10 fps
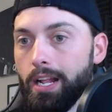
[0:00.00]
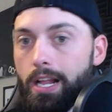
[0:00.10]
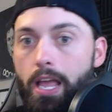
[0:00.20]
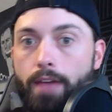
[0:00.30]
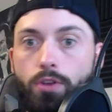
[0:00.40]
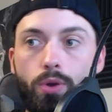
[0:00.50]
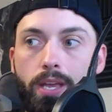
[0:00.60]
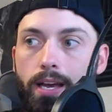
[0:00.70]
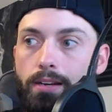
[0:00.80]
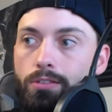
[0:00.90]
if you
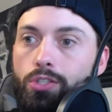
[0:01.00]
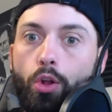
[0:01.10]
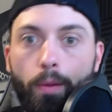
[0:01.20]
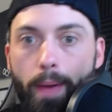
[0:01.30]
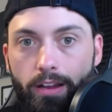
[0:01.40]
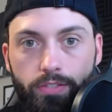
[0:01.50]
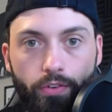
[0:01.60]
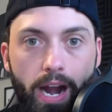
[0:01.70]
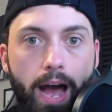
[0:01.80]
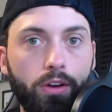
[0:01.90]
get solar panels for
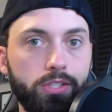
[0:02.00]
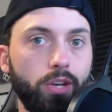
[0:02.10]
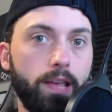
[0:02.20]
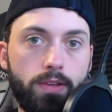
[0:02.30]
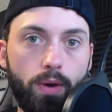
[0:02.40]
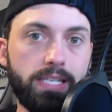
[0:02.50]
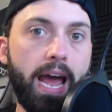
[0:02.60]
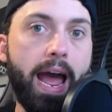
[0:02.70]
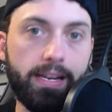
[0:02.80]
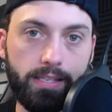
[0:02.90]
your house, they'll give you a
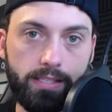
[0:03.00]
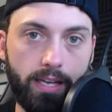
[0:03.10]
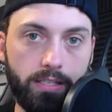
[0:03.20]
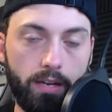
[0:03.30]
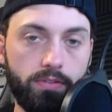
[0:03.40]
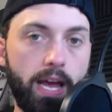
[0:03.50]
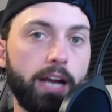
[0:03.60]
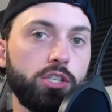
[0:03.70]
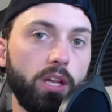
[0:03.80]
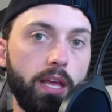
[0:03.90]
tax incentive to
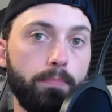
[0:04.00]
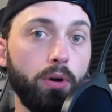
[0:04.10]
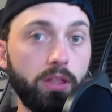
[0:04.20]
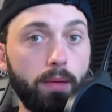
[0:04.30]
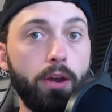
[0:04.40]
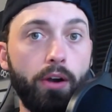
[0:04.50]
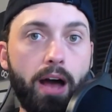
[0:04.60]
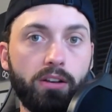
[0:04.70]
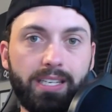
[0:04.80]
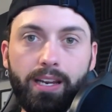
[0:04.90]
actually put them in your
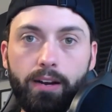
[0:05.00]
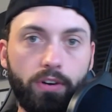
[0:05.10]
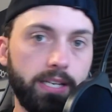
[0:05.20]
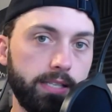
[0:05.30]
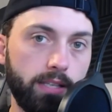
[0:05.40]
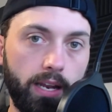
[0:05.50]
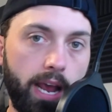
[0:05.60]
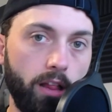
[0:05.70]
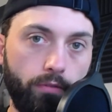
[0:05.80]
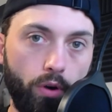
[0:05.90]
house. They did it for Tesla in
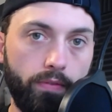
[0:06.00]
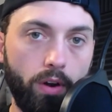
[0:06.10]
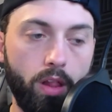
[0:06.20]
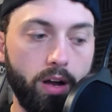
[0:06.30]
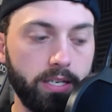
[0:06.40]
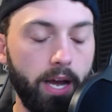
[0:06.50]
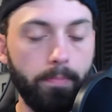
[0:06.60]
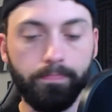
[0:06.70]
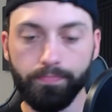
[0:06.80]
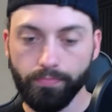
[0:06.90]
California for a long
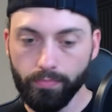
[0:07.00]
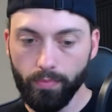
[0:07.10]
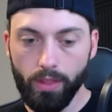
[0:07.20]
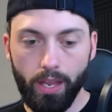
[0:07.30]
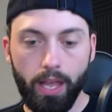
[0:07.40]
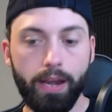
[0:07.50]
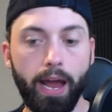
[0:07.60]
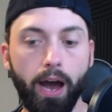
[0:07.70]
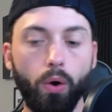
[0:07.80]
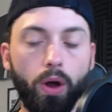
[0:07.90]
time.
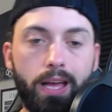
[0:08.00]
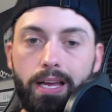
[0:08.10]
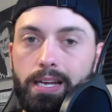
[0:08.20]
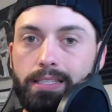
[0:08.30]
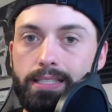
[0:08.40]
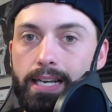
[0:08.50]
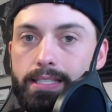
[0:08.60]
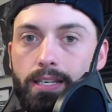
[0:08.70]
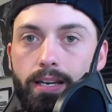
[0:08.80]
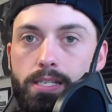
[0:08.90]
Now,
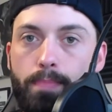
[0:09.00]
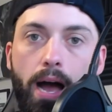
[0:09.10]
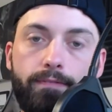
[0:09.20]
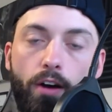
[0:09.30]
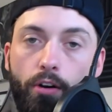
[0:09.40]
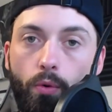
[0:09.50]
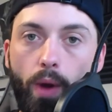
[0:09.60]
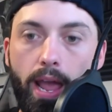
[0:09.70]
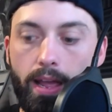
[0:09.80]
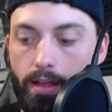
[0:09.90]
Tesla is by far and
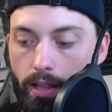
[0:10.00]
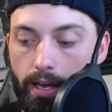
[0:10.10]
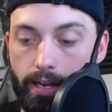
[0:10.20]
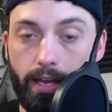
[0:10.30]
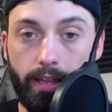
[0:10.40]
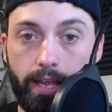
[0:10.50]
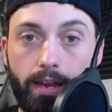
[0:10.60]
away, like, again,